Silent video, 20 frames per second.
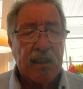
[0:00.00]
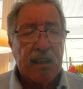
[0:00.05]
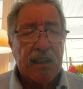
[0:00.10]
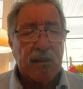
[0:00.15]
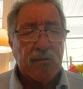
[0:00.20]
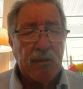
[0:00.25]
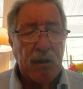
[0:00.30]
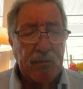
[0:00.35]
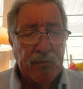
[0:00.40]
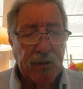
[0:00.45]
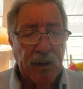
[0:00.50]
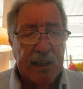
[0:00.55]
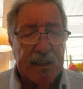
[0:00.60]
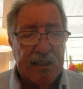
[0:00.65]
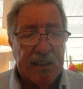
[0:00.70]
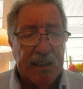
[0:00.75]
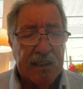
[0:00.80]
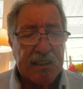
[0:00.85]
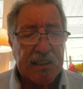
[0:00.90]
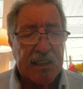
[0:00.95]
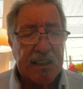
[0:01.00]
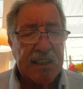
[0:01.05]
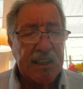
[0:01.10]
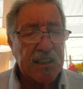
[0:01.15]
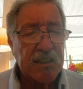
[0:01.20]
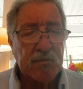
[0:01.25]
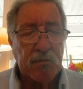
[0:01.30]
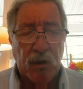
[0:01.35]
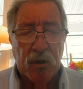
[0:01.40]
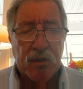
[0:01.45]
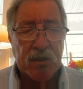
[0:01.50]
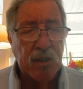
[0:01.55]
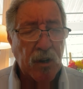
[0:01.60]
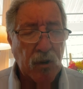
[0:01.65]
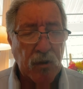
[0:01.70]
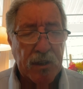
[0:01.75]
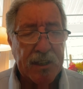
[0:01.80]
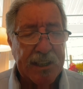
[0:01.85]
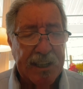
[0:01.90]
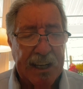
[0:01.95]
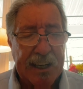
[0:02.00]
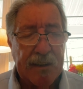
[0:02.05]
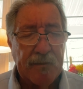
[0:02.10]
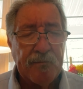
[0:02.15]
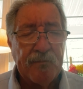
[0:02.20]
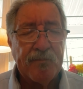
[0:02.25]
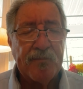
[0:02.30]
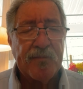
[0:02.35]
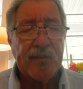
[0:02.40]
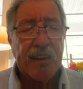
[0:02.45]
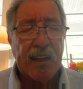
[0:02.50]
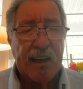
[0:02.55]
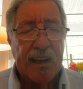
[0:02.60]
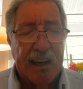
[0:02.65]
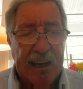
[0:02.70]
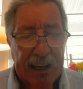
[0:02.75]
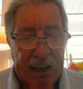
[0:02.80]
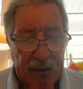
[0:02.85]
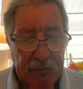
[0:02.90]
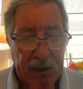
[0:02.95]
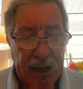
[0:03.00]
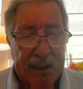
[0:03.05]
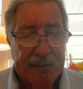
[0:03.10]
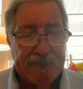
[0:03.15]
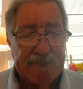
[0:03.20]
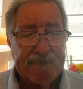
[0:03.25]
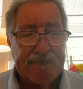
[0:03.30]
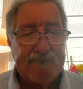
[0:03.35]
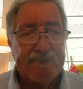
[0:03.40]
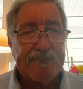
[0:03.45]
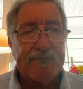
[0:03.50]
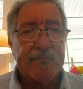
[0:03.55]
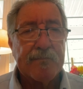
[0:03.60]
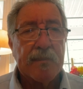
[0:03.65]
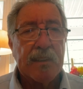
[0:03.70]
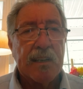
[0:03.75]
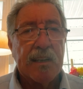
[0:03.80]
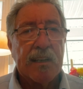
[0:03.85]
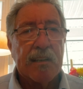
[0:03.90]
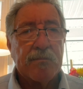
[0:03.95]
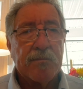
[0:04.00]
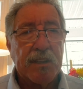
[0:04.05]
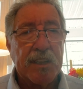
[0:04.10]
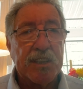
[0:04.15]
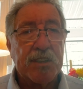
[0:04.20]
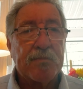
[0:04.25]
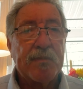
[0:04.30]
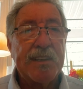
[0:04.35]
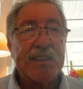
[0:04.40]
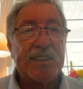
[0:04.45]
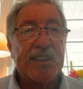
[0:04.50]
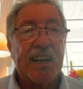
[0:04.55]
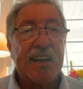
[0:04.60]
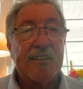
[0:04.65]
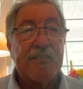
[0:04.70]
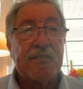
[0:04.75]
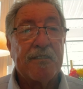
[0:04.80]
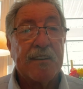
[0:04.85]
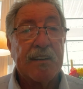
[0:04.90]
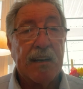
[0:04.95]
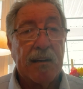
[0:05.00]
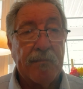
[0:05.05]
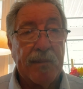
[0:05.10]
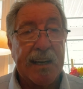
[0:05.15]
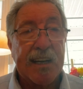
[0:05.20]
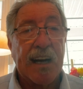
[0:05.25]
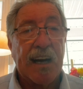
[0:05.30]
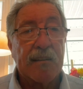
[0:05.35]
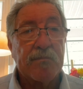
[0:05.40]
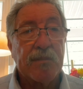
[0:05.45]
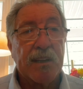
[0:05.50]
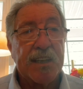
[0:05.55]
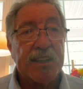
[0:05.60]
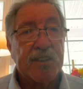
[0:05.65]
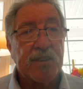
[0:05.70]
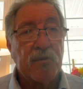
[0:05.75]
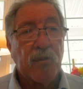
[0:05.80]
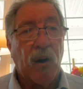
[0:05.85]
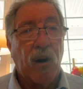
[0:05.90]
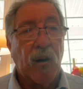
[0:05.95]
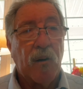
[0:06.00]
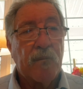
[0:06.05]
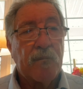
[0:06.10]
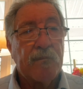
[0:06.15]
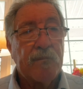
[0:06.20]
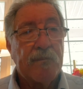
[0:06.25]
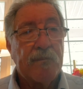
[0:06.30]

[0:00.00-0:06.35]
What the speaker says: We pray this in his most holy name. Amen. Please be safe, and may God bless you all.